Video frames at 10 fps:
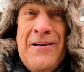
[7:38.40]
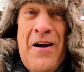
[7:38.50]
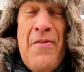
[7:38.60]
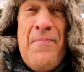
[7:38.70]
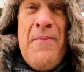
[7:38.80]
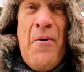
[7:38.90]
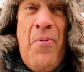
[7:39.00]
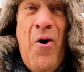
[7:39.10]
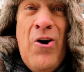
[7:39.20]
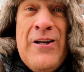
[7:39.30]
of the people
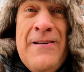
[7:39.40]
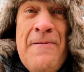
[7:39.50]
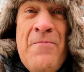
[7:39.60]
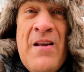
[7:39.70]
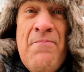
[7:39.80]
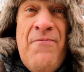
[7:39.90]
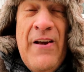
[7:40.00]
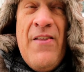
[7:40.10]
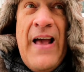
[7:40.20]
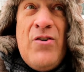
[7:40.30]
polled
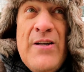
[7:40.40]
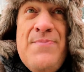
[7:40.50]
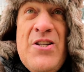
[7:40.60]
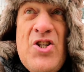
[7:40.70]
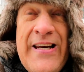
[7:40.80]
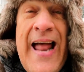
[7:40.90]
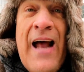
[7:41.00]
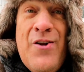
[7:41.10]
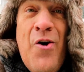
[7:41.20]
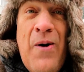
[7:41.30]
feel that Christmas should
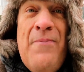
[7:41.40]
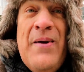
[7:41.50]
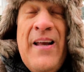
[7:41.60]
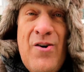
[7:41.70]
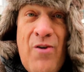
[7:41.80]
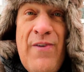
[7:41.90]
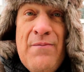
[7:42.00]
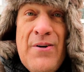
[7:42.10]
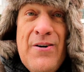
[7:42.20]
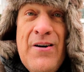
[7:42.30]
not go up in
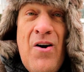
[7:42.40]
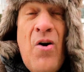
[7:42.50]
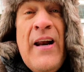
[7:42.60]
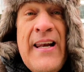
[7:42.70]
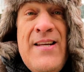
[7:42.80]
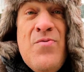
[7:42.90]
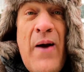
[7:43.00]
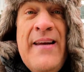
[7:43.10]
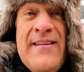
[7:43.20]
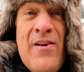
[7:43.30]
November, or at least
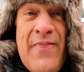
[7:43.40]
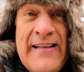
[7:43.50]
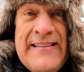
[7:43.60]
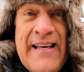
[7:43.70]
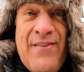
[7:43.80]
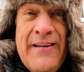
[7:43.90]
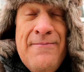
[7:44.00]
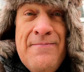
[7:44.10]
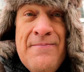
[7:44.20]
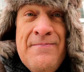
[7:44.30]
wait until Thanksgiving.
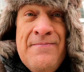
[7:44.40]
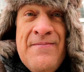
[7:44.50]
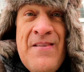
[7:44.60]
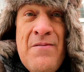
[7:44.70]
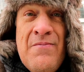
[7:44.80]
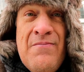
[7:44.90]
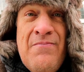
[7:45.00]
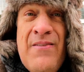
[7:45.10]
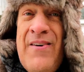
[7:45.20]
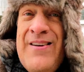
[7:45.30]

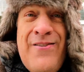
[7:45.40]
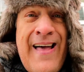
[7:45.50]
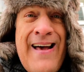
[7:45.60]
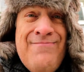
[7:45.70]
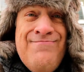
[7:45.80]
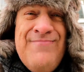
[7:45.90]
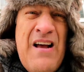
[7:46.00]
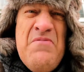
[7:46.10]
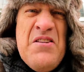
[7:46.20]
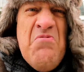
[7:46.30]
But if I do that,
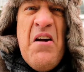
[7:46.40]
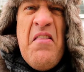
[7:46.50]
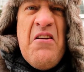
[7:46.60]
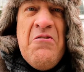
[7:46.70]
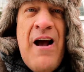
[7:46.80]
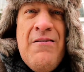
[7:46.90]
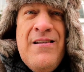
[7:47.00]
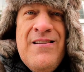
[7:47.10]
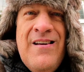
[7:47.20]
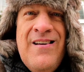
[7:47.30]
I'm just one of the crowd,
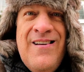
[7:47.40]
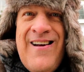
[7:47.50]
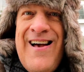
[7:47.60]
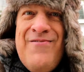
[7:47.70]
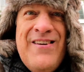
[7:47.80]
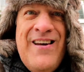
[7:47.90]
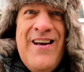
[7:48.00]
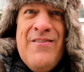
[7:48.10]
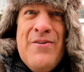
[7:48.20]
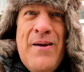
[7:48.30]
and I've
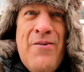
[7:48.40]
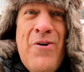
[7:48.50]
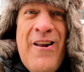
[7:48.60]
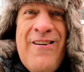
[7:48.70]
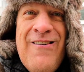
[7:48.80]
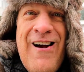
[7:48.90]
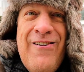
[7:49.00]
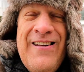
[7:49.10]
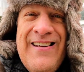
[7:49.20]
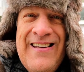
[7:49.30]
never been one of the
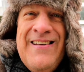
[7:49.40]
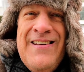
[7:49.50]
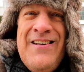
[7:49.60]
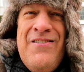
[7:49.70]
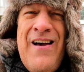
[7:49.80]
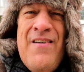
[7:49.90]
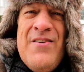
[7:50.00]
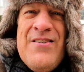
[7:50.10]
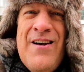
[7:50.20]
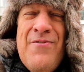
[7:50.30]
crowd. You have
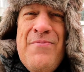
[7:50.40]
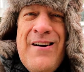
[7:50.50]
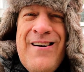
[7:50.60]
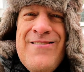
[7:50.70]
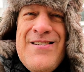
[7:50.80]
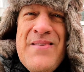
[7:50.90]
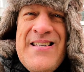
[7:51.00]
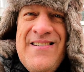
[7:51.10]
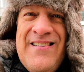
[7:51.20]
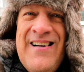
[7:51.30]
yourself a Merry Christmas,